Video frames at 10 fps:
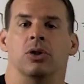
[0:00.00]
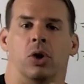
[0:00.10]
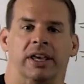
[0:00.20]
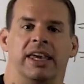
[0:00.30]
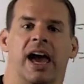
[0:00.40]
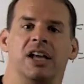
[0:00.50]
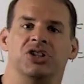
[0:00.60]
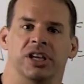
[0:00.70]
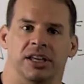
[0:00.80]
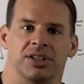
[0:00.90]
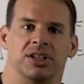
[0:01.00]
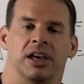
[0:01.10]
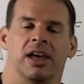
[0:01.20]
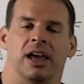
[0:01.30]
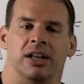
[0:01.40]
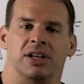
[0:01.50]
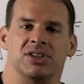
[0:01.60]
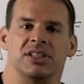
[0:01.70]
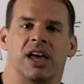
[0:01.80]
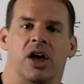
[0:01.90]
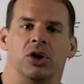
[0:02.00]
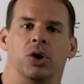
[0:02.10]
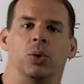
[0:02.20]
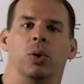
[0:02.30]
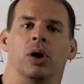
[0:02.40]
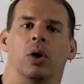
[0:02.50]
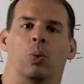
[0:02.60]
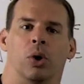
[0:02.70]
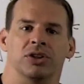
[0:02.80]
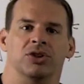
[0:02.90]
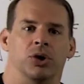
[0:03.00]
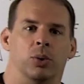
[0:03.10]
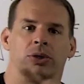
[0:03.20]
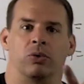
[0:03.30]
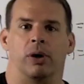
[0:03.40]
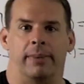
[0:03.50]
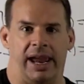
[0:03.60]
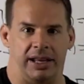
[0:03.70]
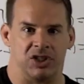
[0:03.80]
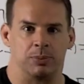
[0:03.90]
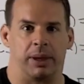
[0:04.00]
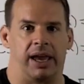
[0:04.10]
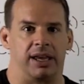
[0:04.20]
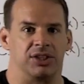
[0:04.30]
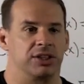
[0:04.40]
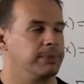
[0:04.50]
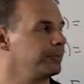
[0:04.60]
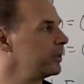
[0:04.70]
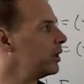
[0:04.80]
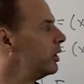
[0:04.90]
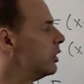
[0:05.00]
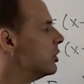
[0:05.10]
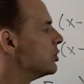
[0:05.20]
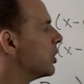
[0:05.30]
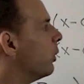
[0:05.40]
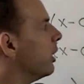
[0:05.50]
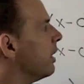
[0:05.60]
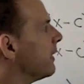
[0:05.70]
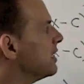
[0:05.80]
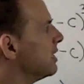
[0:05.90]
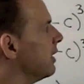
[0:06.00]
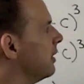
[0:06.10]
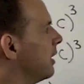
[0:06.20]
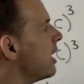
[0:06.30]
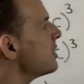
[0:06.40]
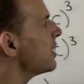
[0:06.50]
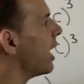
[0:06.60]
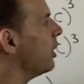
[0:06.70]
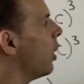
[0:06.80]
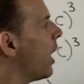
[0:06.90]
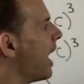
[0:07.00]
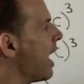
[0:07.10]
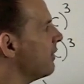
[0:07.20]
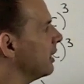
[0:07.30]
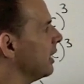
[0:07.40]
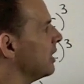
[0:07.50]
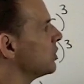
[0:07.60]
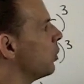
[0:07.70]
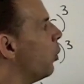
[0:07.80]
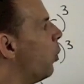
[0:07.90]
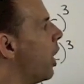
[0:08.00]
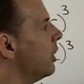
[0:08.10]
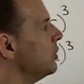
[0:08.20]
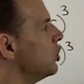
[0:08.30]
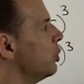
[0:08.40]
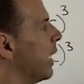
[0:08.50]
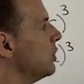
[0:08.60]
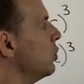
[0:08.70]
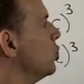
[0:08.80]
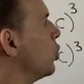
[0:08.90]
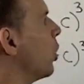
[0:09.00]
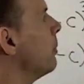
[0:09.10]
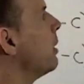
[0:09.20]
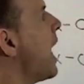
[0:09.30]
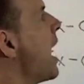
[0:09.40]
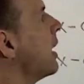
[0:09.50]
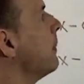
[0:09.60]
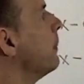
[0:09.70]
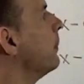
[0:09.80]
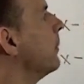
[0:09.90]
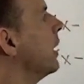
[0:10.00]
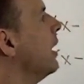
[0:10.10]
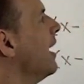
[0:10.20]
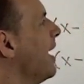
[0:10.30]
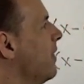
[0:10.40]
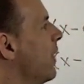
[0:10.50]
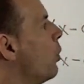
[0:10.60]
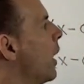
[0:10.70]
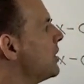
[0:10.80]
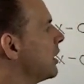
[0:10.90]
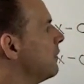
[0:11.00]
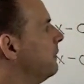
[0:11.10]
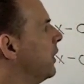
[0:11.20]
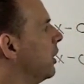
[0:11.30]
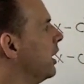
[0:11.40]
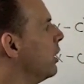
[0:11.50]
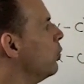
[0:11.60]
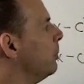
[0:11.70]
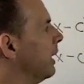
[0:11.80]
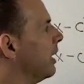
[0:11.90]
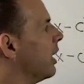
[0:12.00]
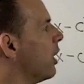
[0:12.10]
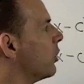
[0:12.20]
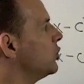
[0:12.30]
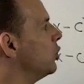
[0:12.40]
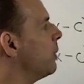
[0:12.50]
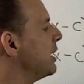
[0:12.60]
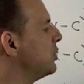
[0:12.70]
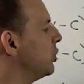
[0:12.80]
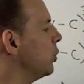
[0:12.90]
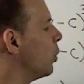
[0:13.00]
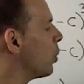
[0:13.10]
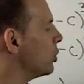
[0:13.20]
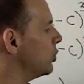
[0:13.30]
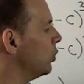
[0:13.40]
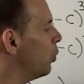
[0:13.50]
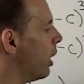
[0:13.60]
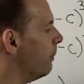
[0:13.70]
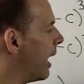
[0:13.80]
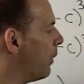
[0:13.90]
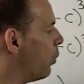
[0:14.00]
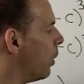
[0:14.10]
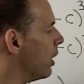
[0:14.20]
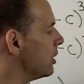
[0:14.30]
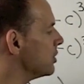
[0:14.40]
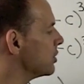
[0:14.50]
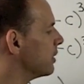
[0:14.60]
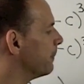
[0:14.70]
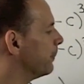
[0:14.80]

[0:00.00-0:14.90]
The only catch is it doesn't tell you what to do with the remaining space. So if I see this, I know I have at least one 2 by 2 Jordan block. Then the ways I could fill it in would be another 2 by 2 or two 1 by 1s.